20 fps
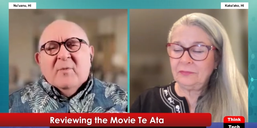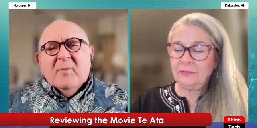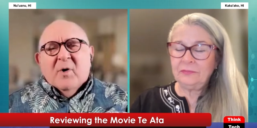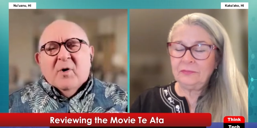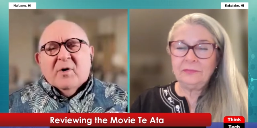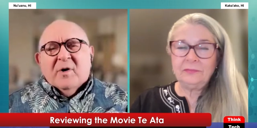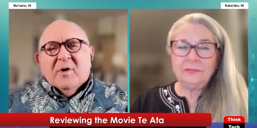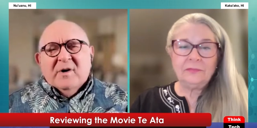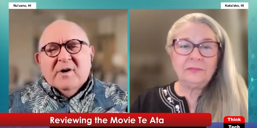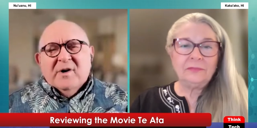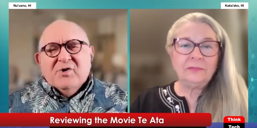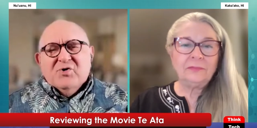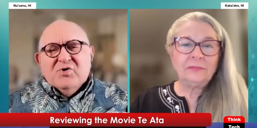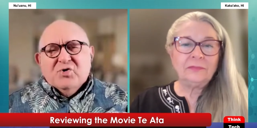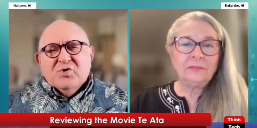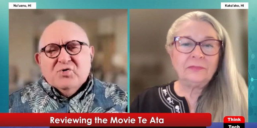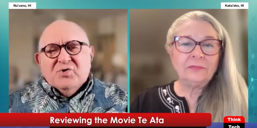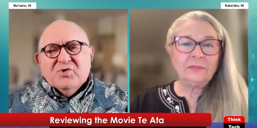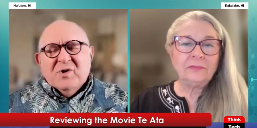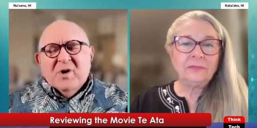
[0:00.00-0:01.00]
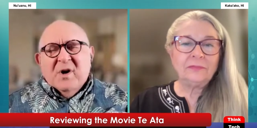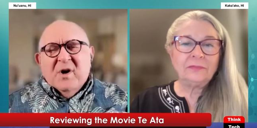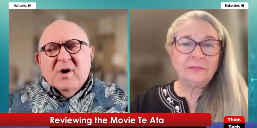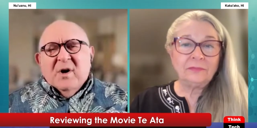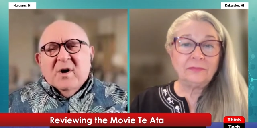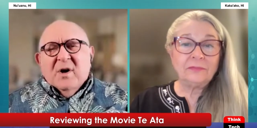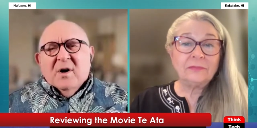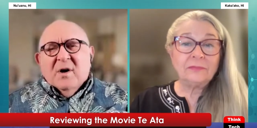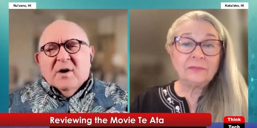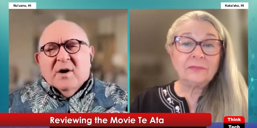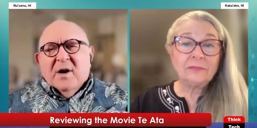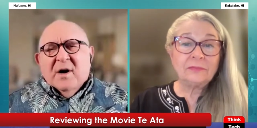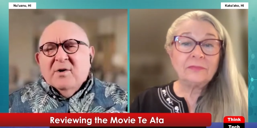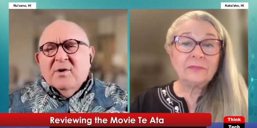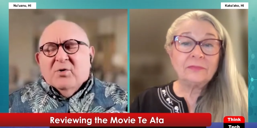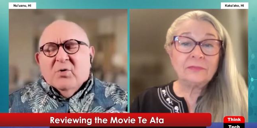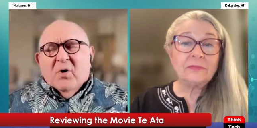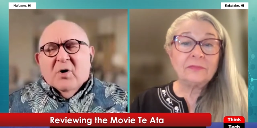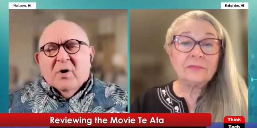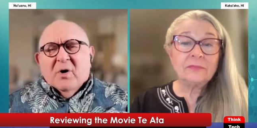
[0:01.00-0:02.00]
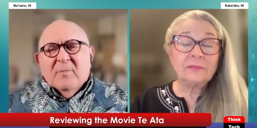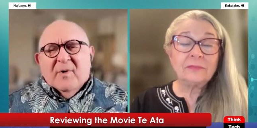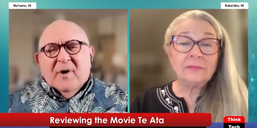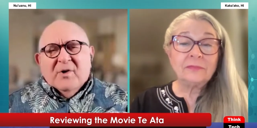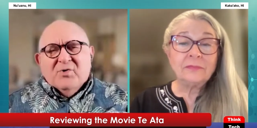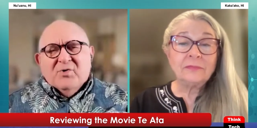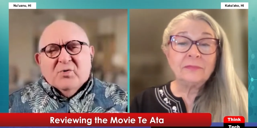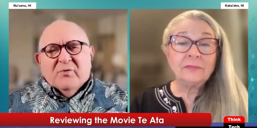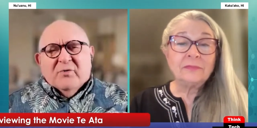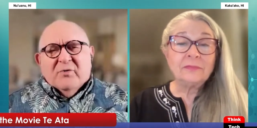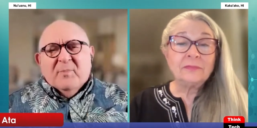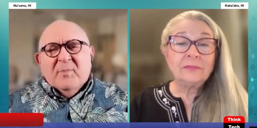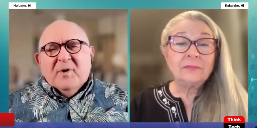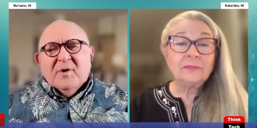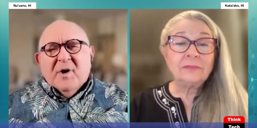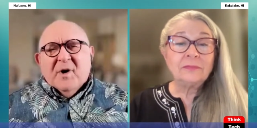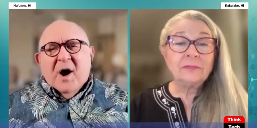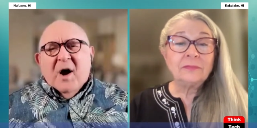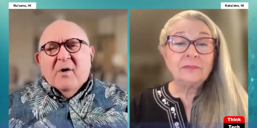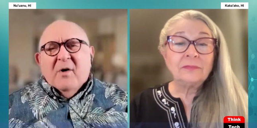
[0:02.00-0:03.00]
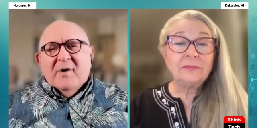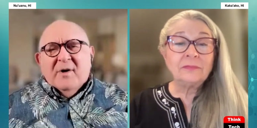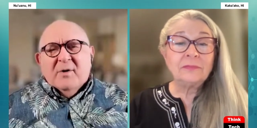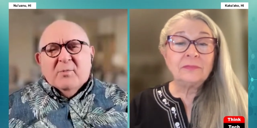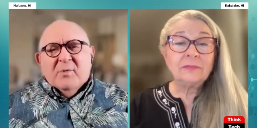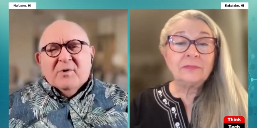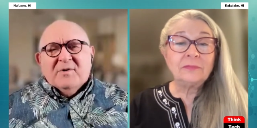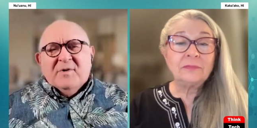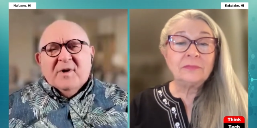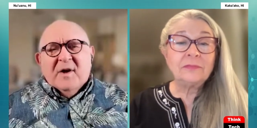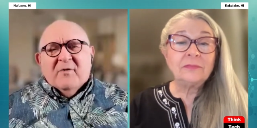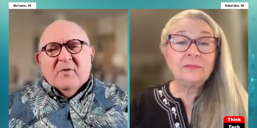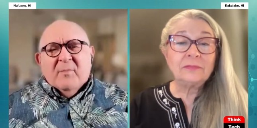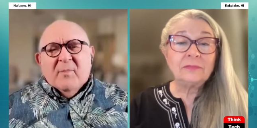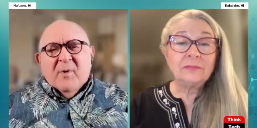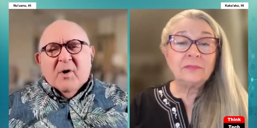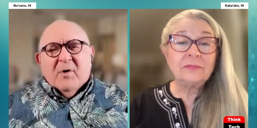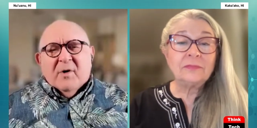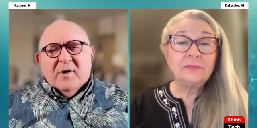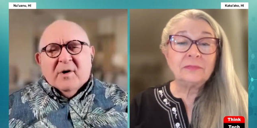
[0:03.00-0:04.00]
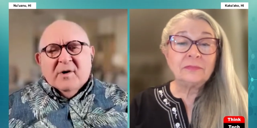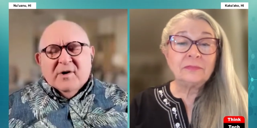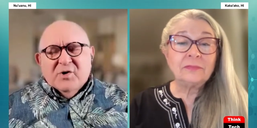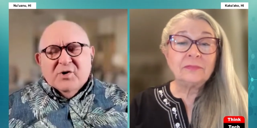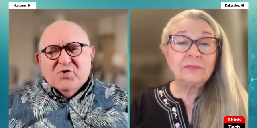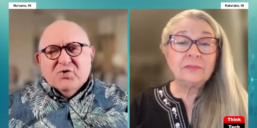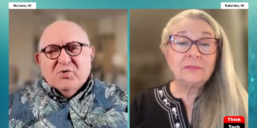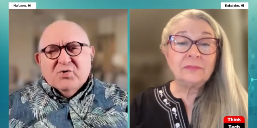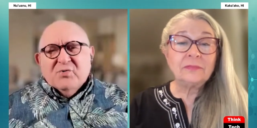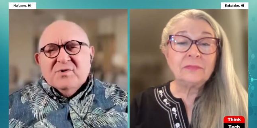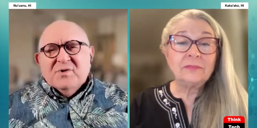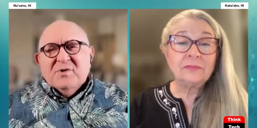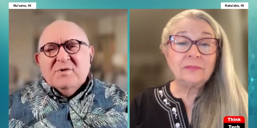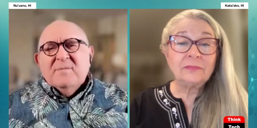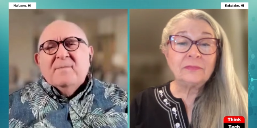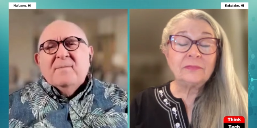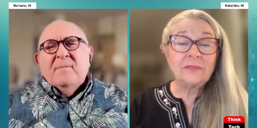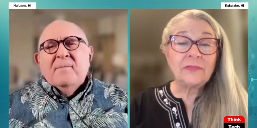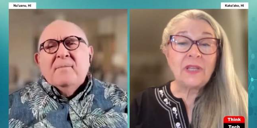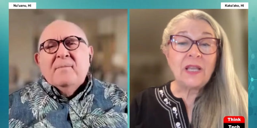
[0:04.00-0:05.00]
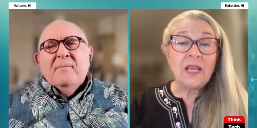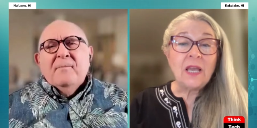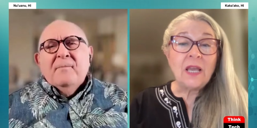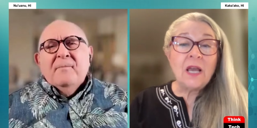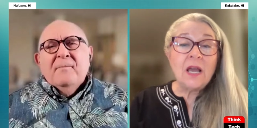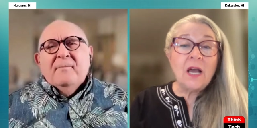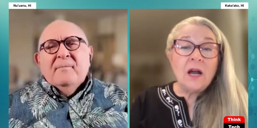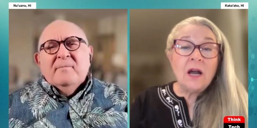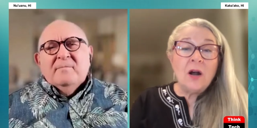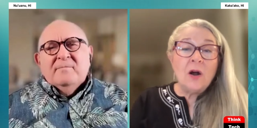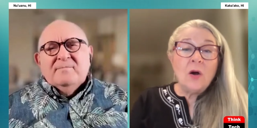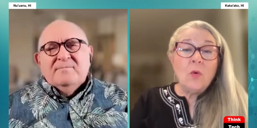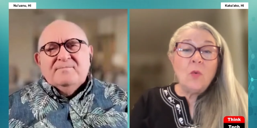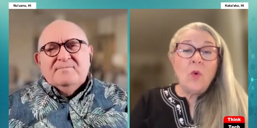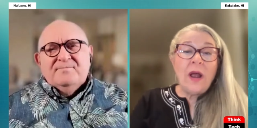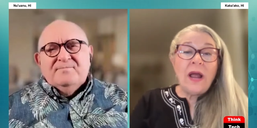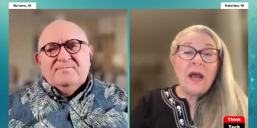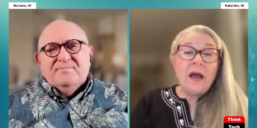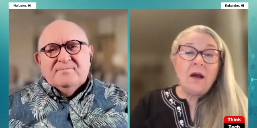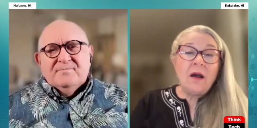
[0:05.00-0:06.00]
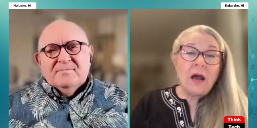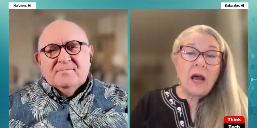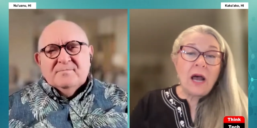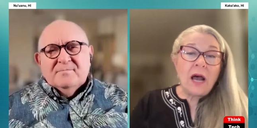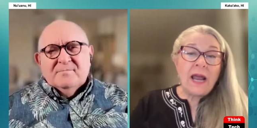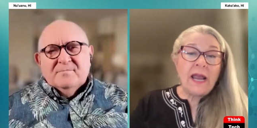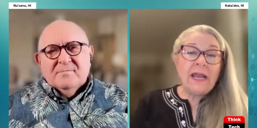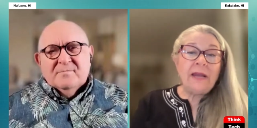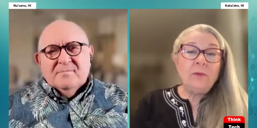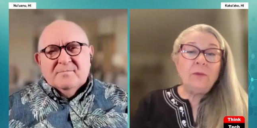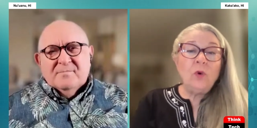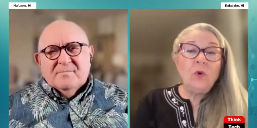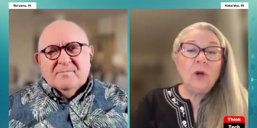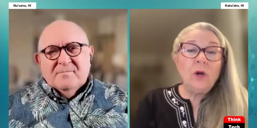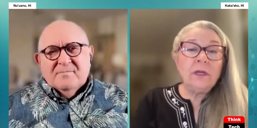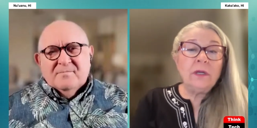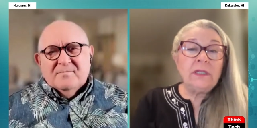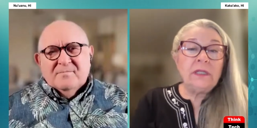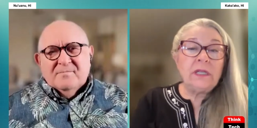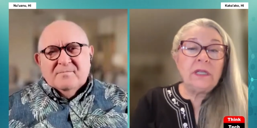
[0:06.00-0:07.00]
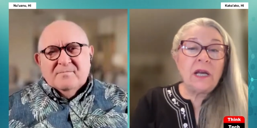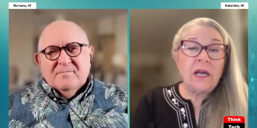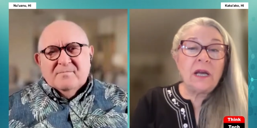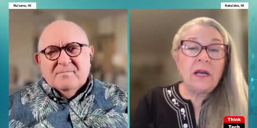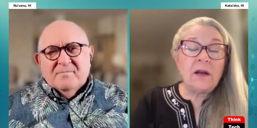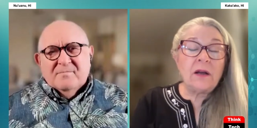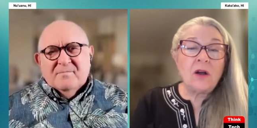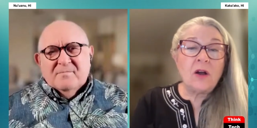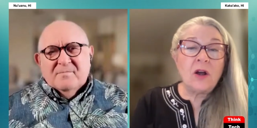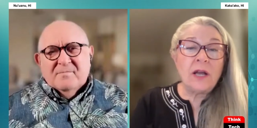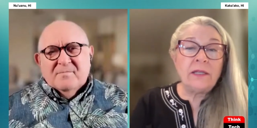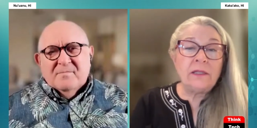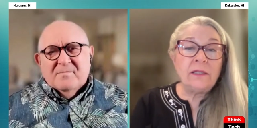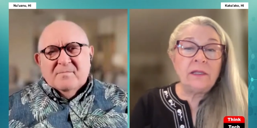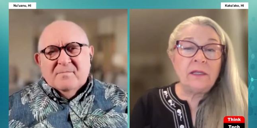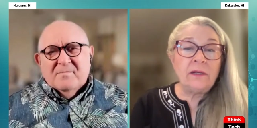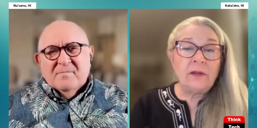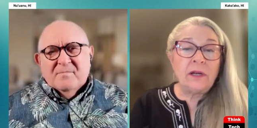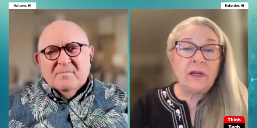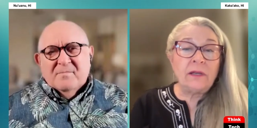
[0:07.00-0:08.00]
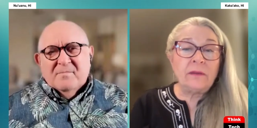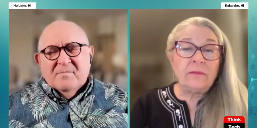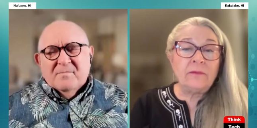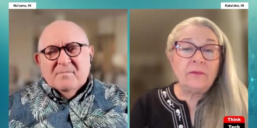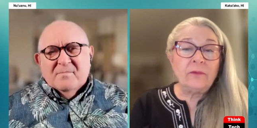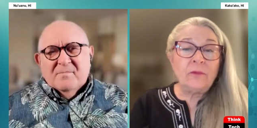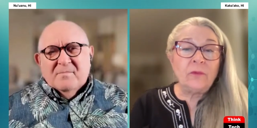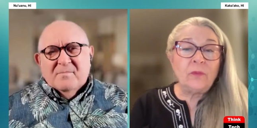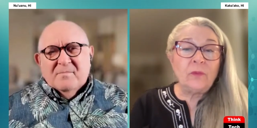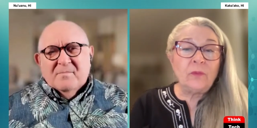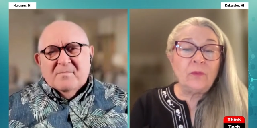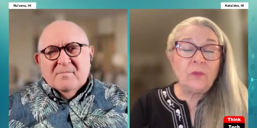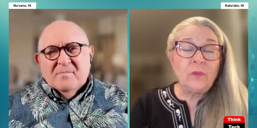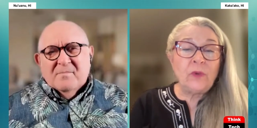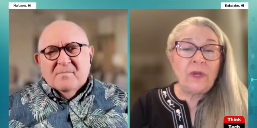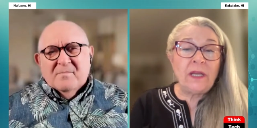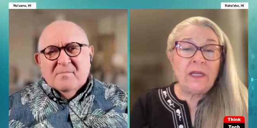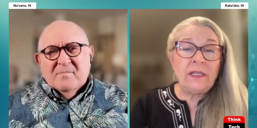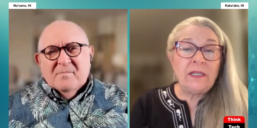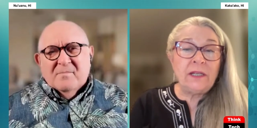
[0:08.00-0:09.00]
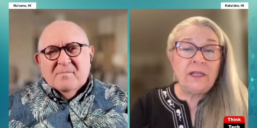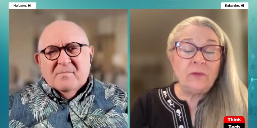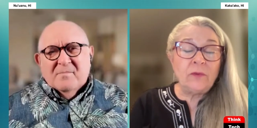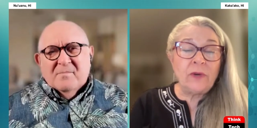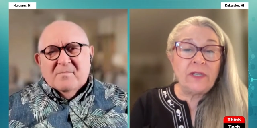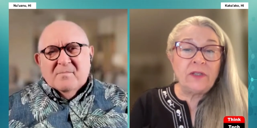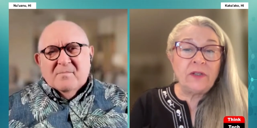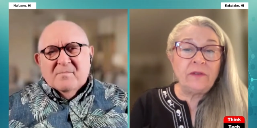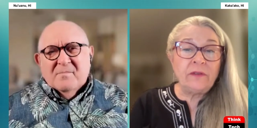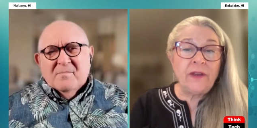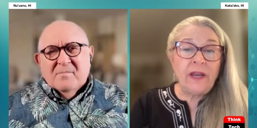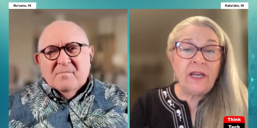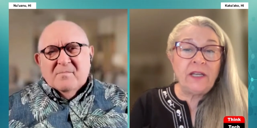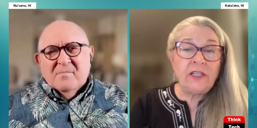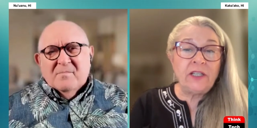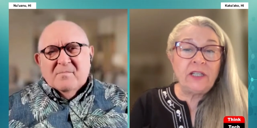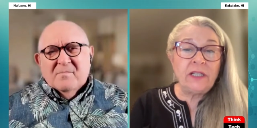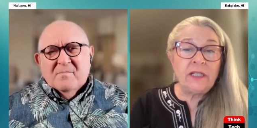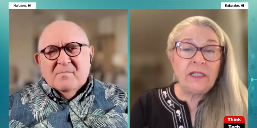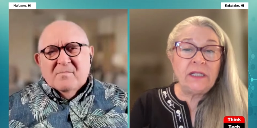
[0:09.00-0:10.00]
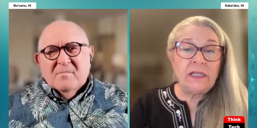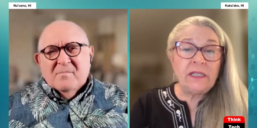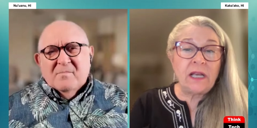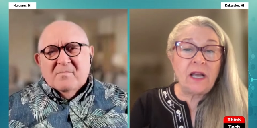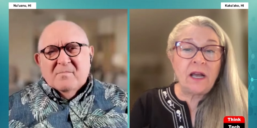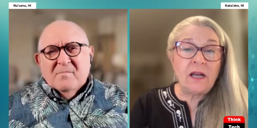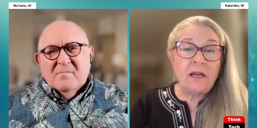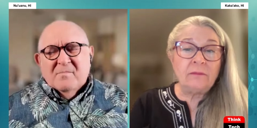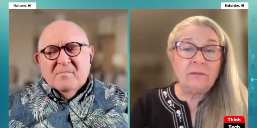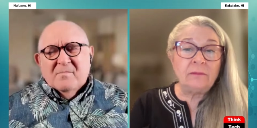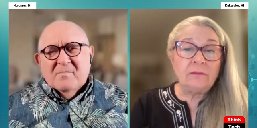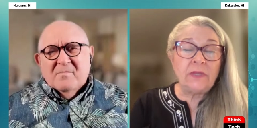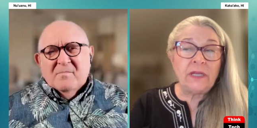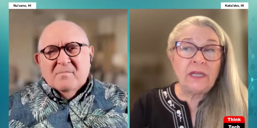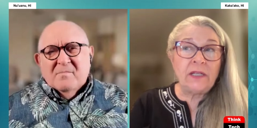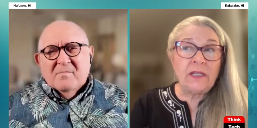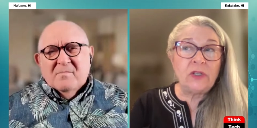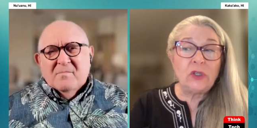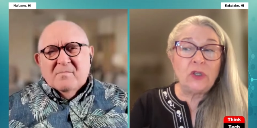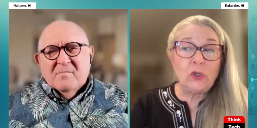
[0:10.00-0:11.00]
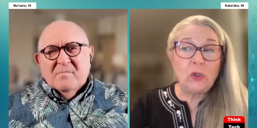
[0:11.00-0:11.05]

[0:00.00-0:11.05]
Speaker 1: American issues. Uh, can you talk about your familiarity with Native American issues?
Speaker 2: Well, I worked uh, on uh, Indian reservations um, in